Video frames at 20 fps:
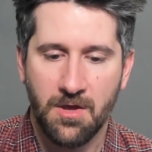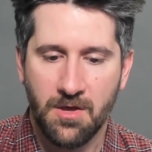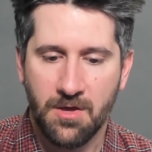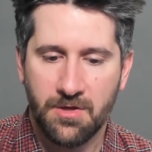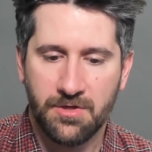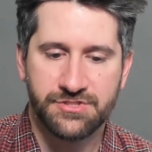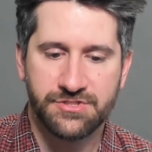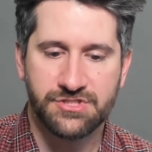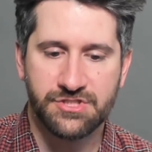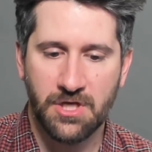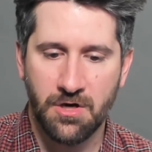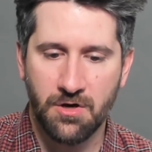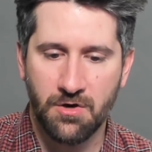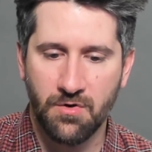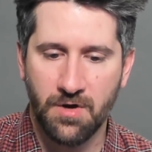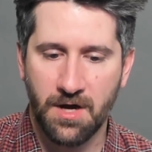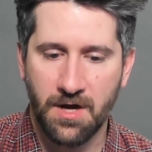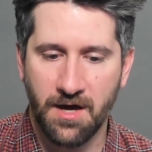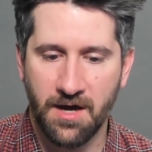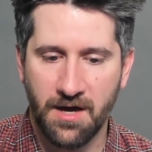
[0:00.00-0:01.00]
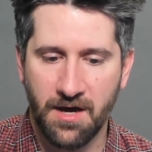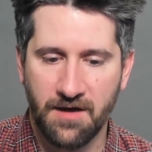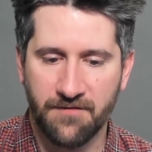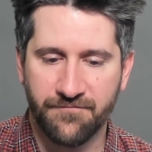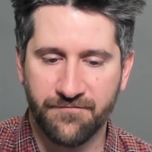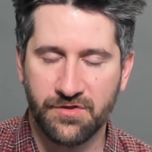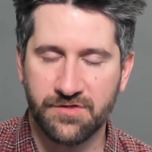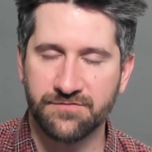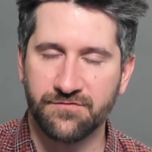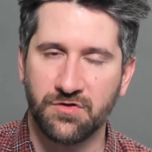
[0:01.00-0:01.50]
So, uh,
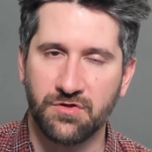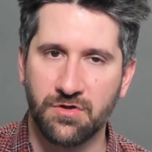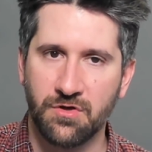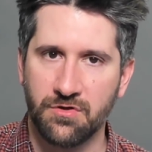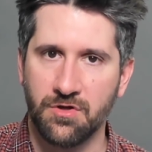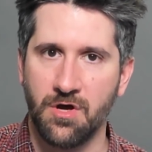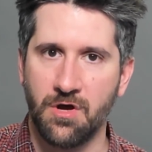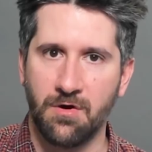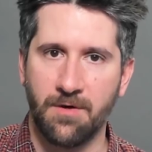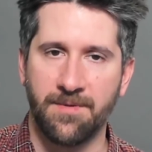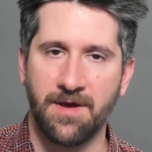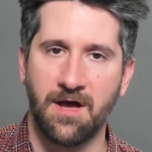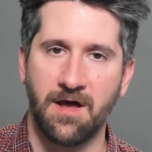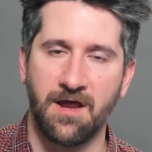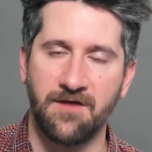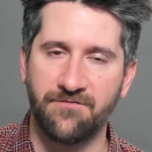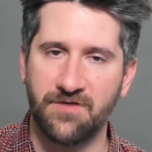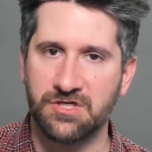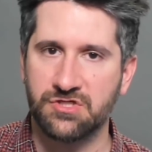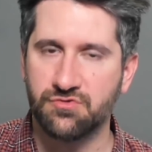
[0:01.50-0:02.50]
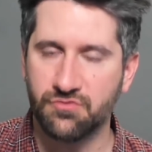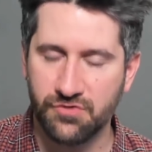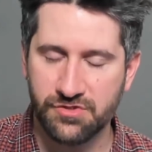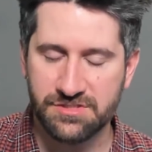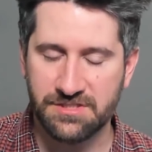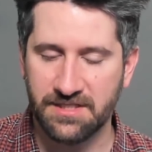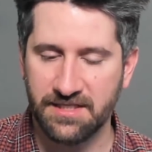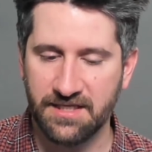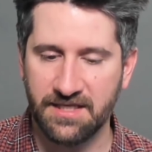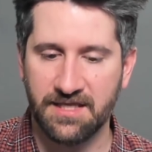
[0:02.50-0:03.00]
for those of you who don't know about
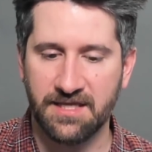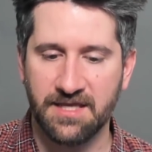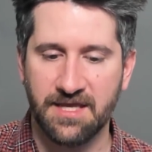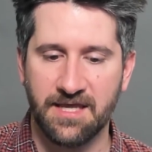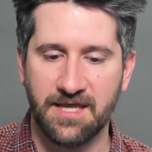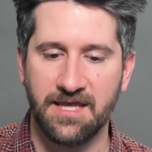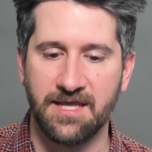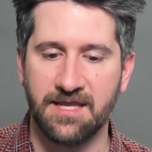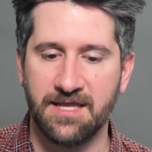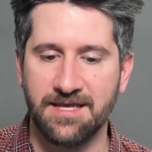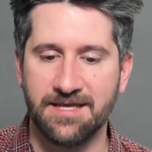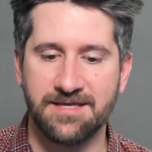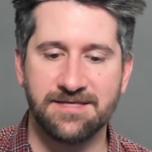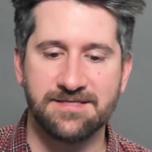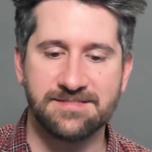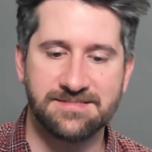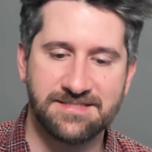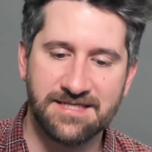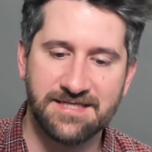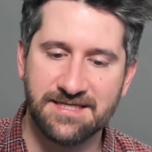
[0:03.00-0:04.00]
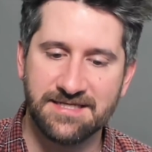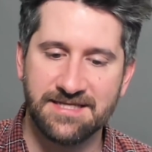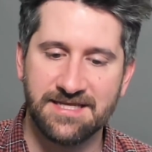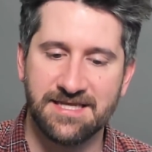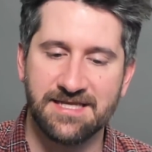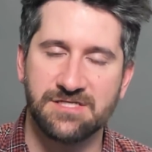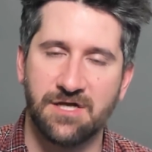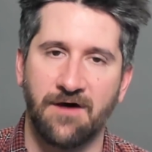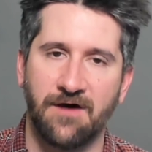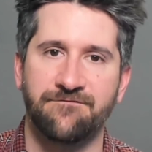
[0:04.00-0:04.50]
Adventurers League, it is
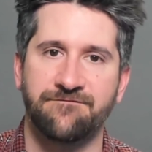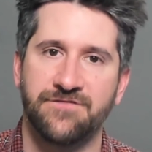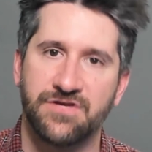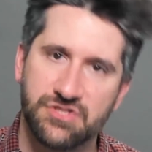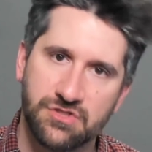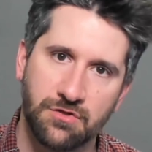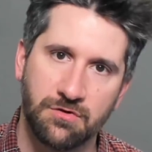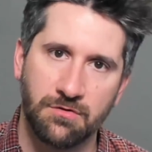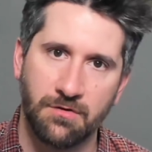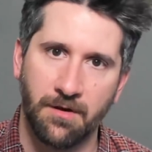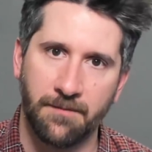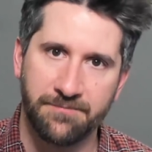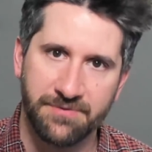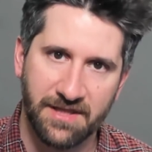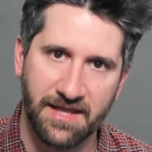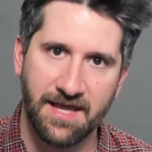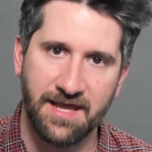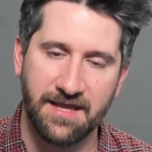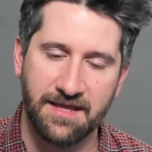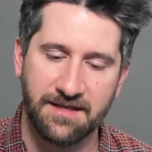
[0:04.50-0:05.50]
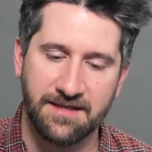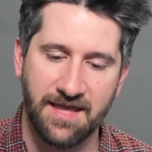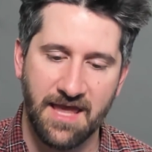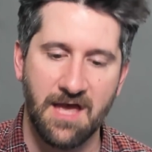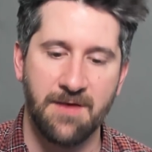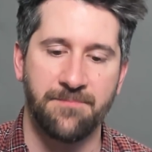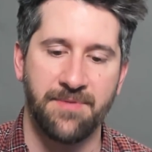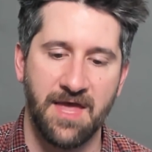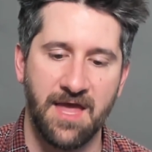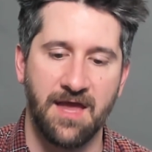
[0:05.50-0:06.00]
D&D's official play
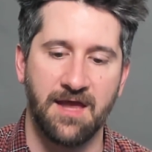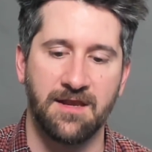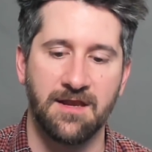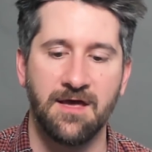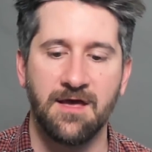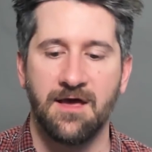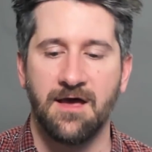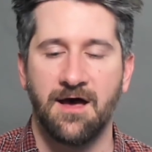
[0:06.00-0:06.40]
campaign.